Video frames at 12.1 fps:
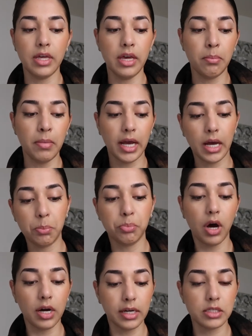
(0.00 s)
the makeup
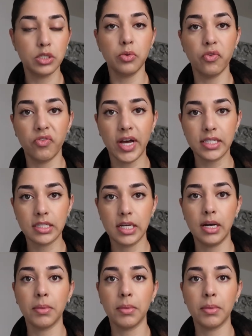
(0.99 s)
products to invest in.